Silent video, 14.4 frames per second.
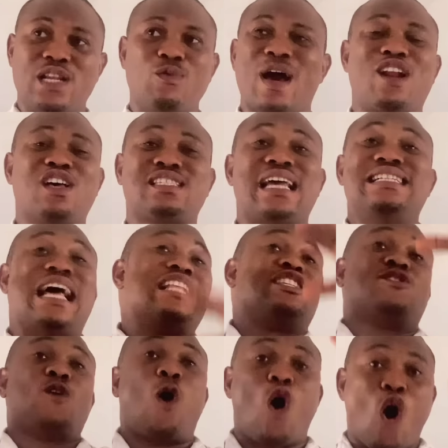We are not saying that is
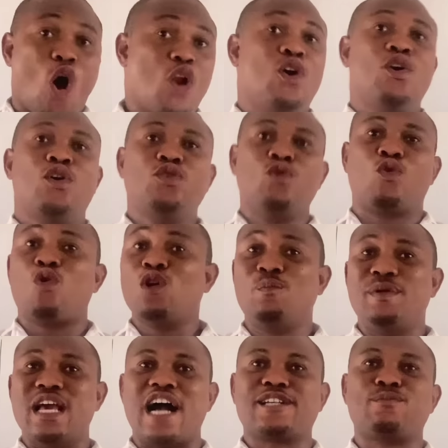all you could be
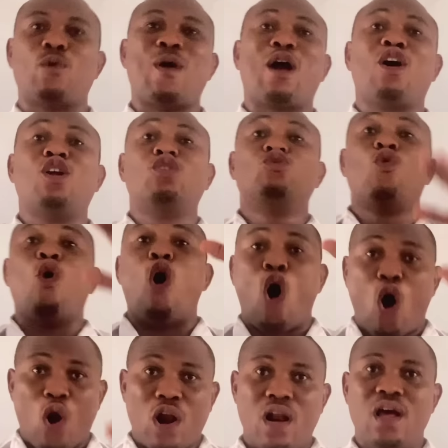asked, but we are going to do
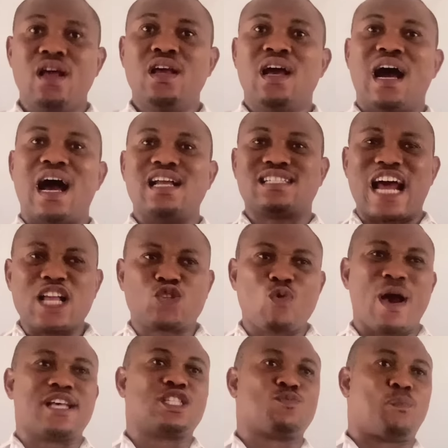all and try to
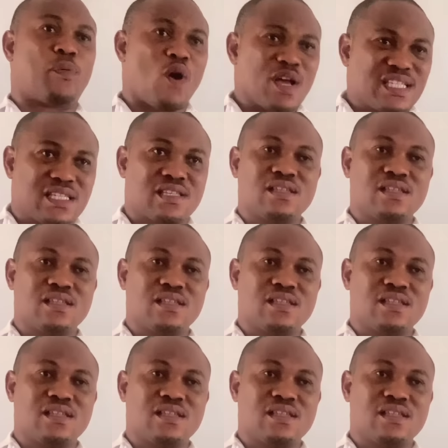exploit,